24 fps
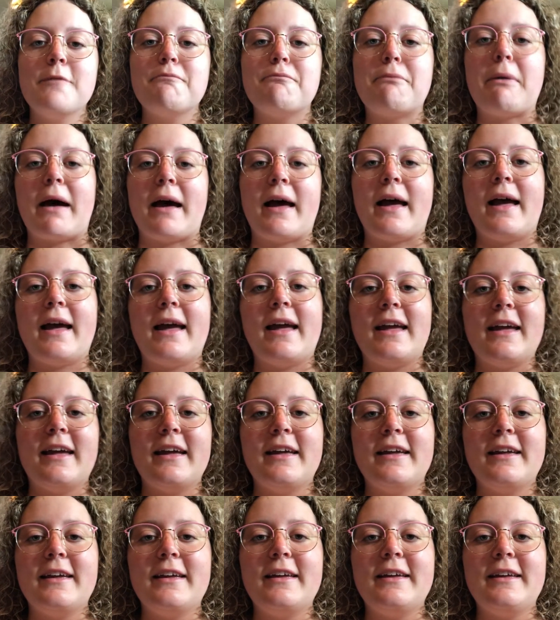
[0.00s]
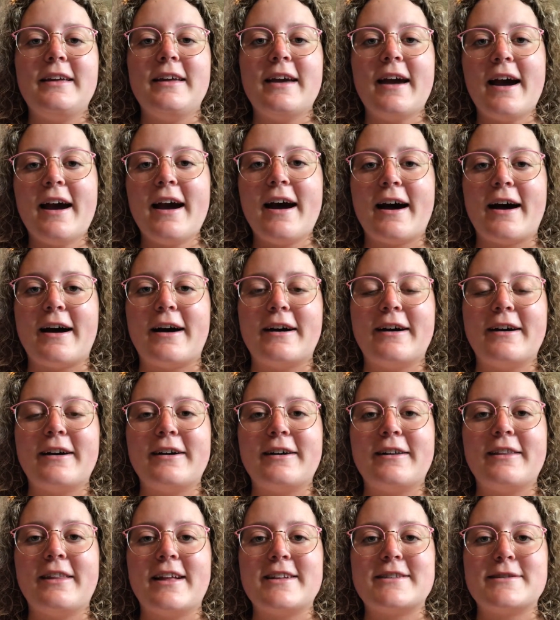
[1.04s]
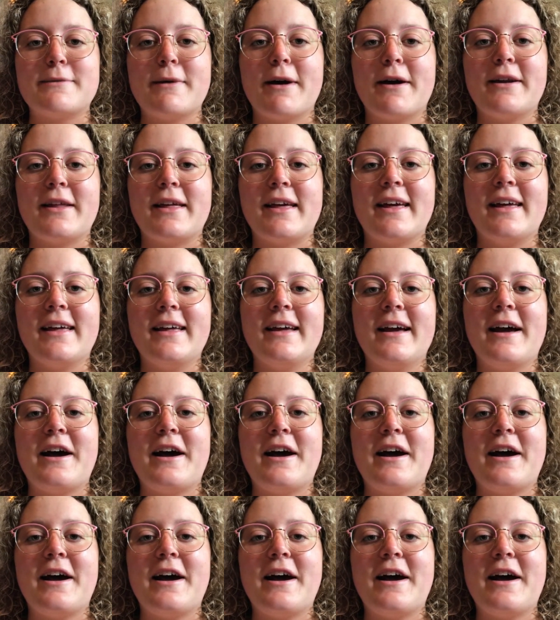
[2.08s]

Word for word: But yeah, that's about it.